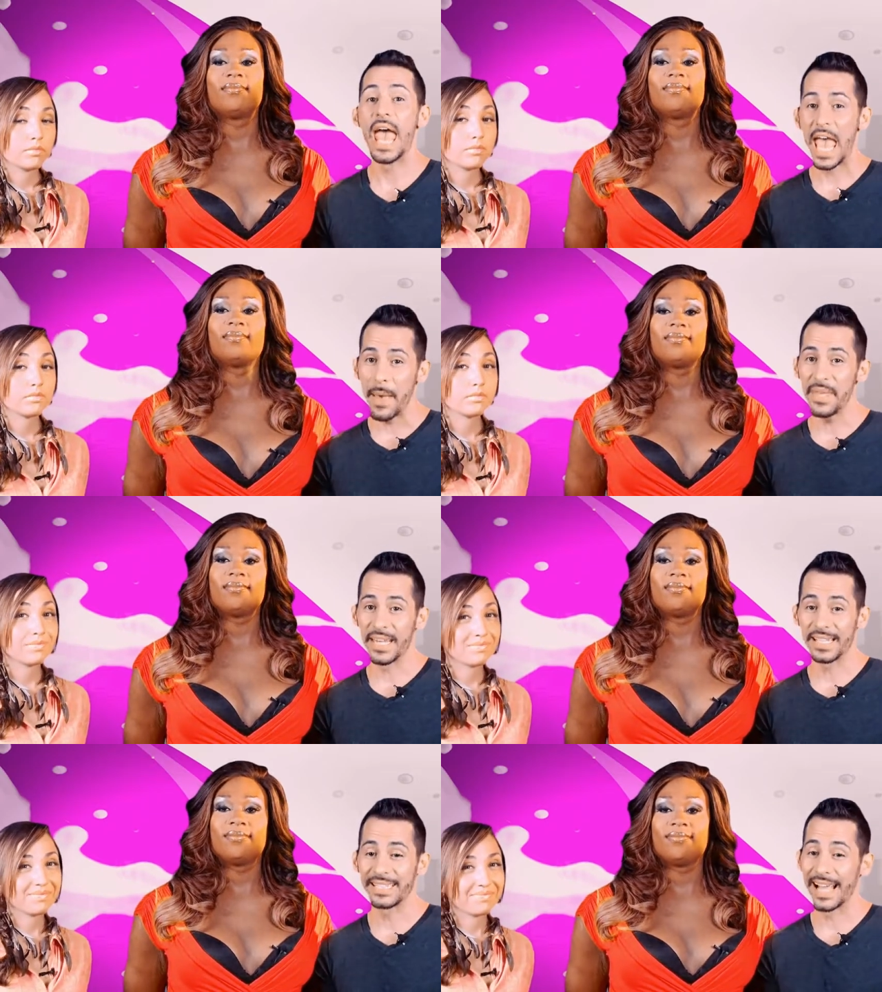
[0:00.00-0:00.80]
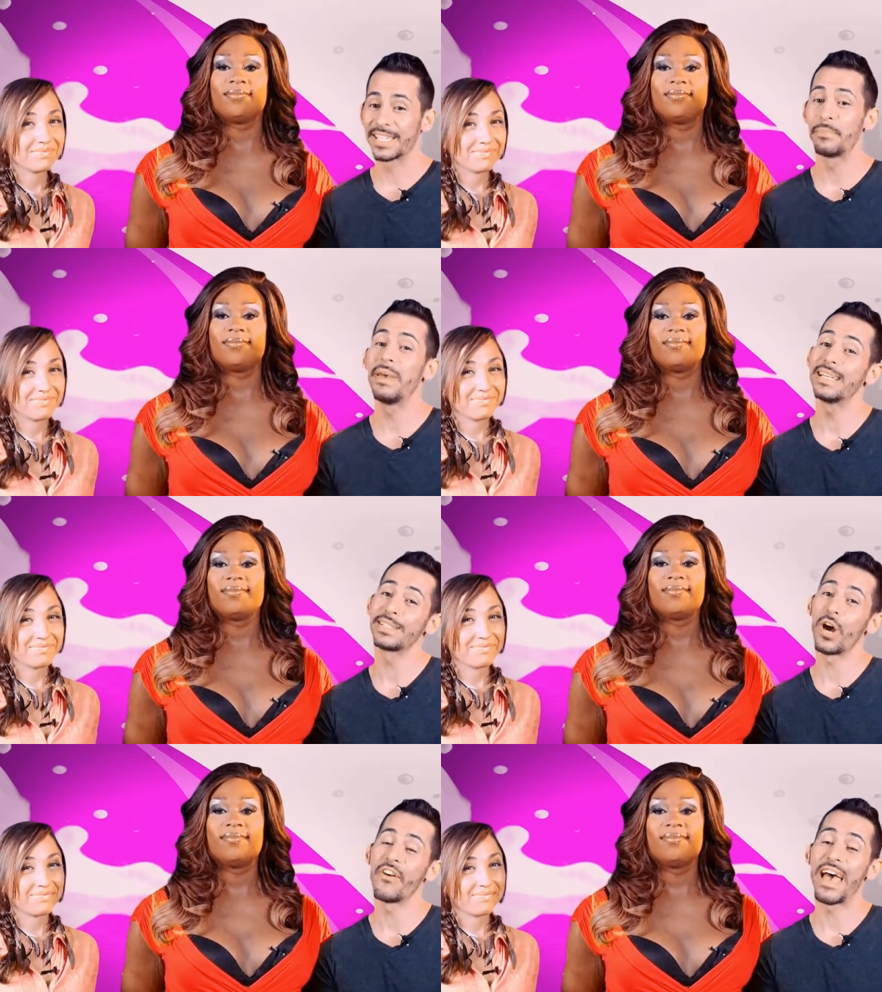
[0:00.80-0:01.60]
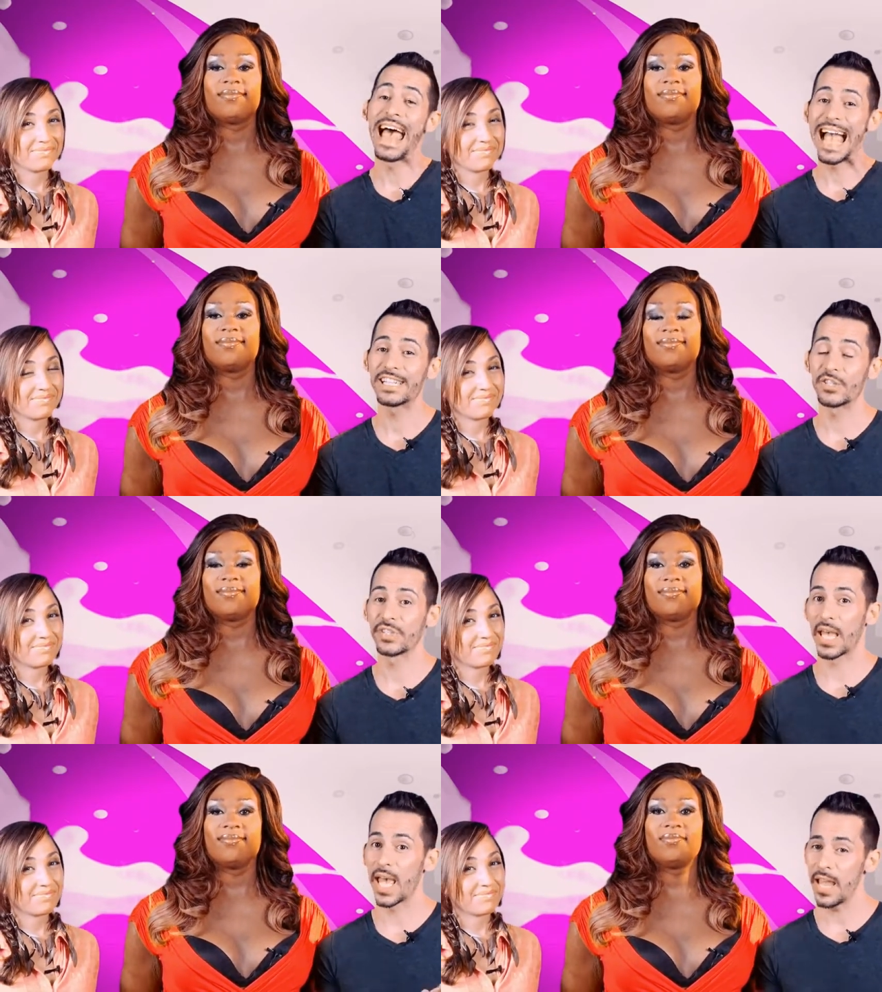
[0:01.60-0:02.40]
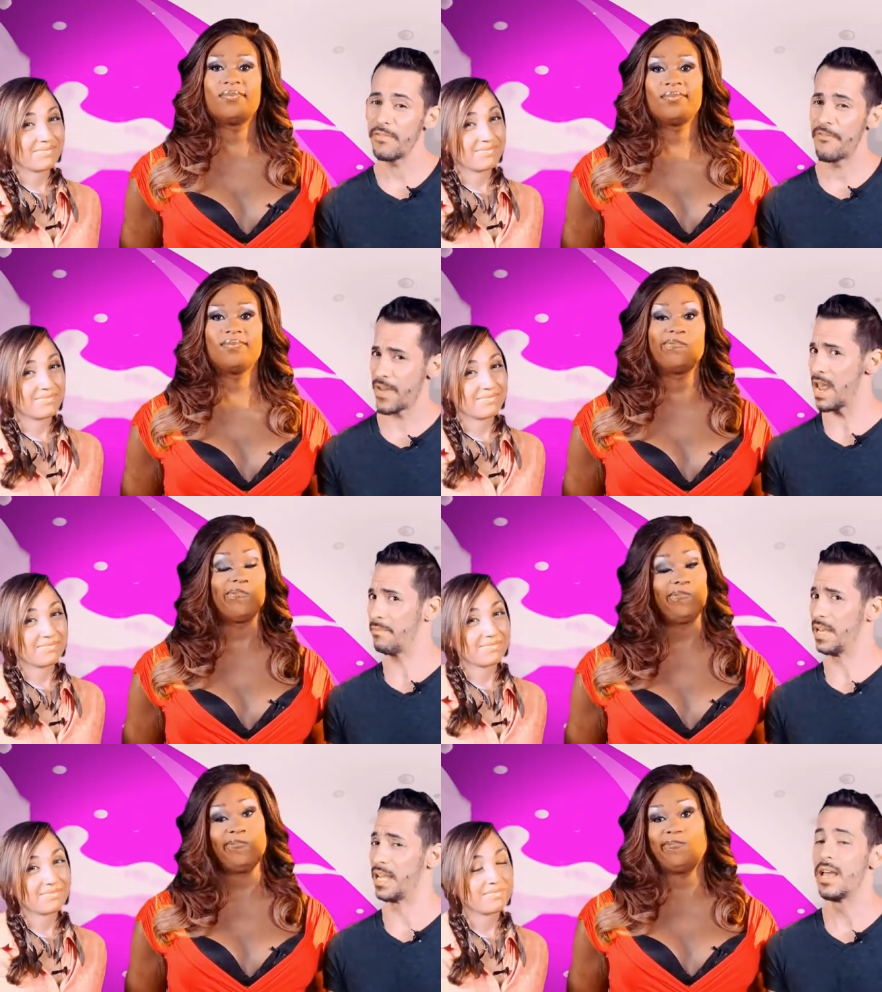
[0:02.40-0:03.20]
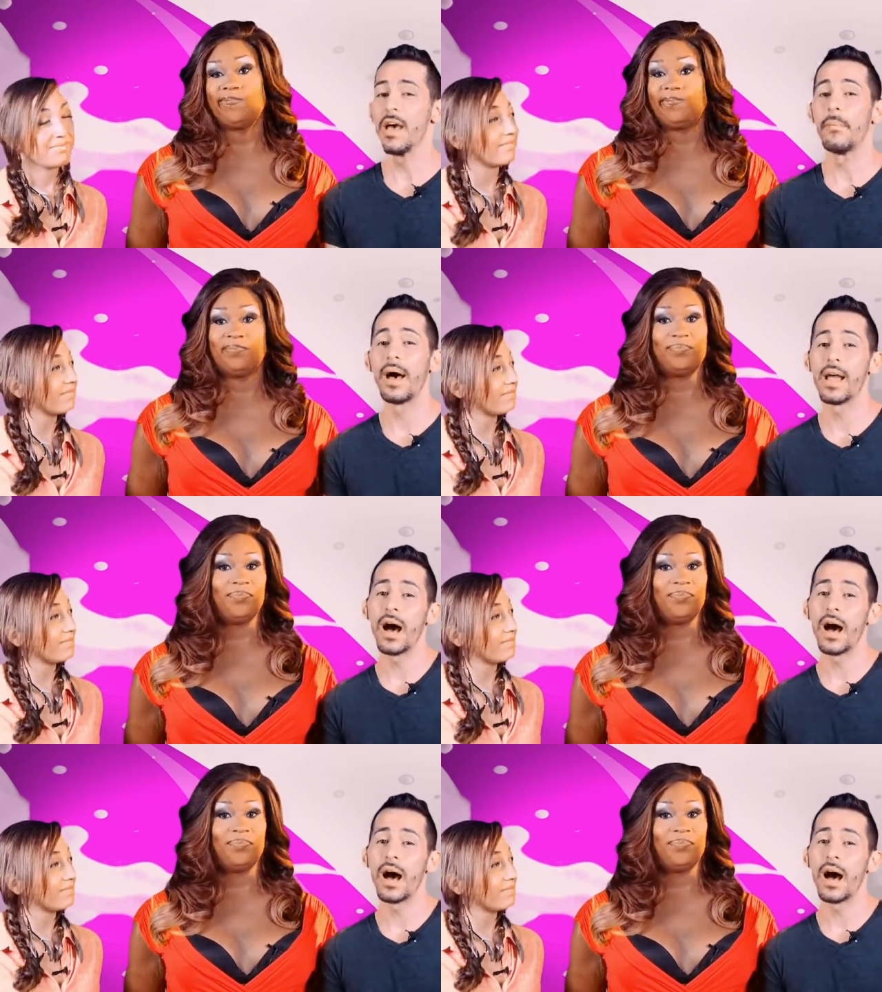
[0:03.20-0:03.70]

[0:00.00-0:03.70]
Speaker 1: Emmy execs piss off actors and family by